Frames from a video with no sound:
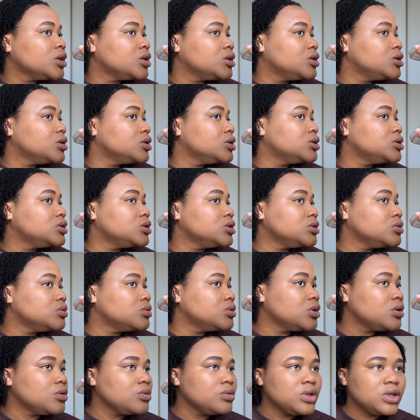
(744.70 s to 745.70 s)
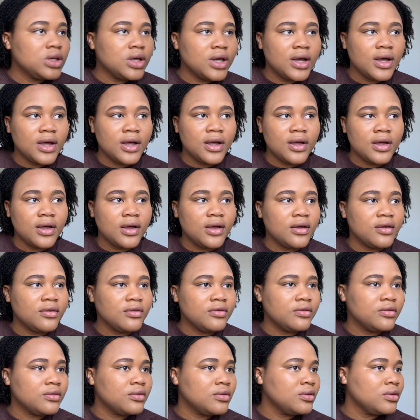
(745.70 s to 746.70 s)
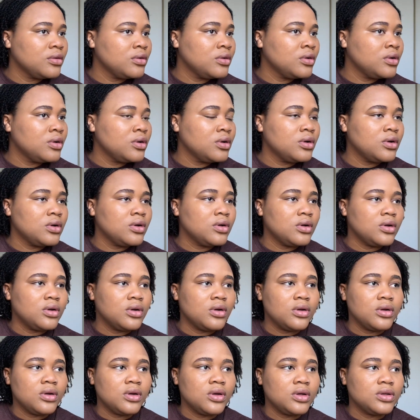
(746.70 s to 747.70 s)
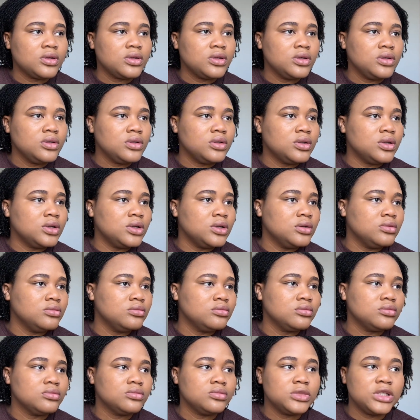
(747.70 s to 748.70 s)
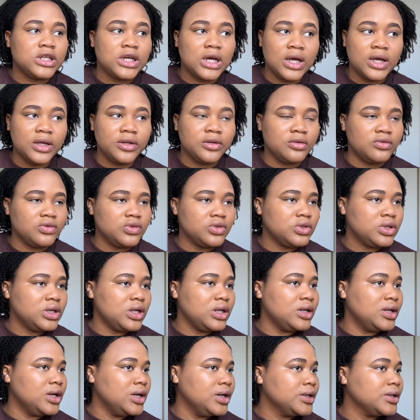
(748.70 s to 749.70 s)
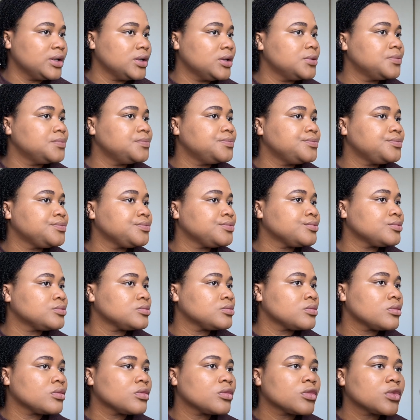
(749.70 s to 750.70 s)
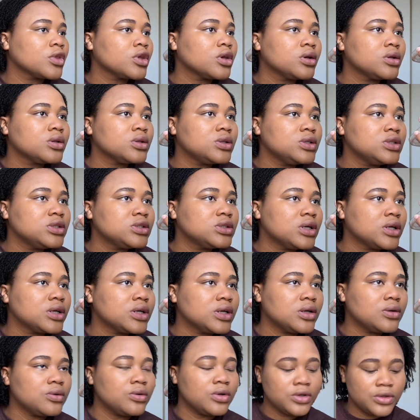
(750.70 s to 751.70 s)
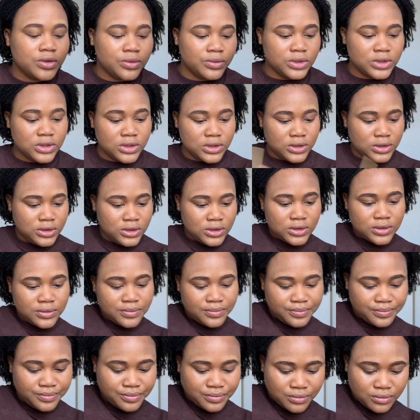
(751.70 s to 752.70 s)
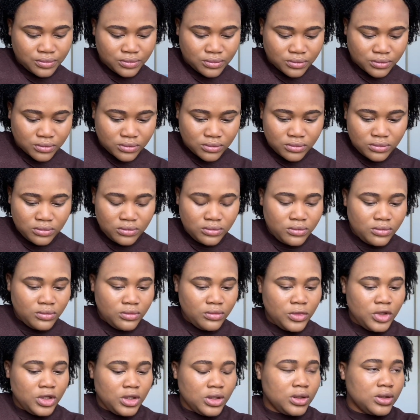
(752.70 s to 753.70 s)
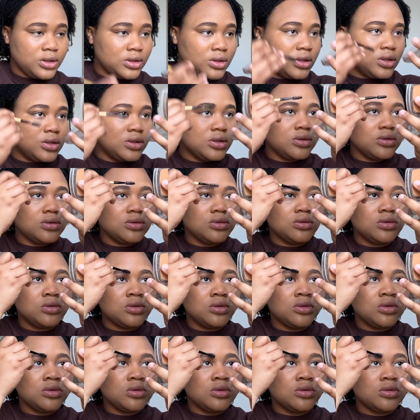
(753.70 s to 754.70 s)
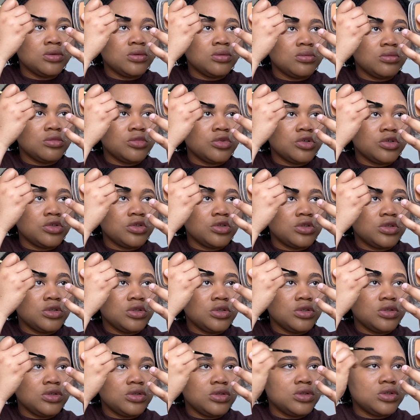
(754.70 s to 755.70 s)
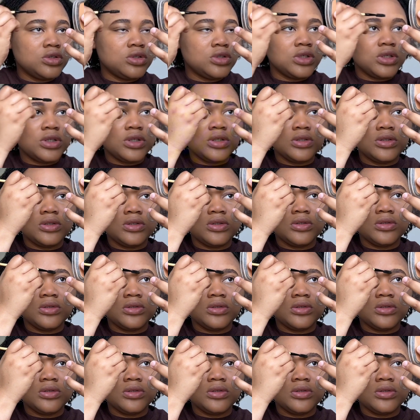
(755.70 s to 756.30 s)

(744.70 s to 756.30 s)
This is what we have. I think they kind of look alike. At least I can work with this. And then brush the inside.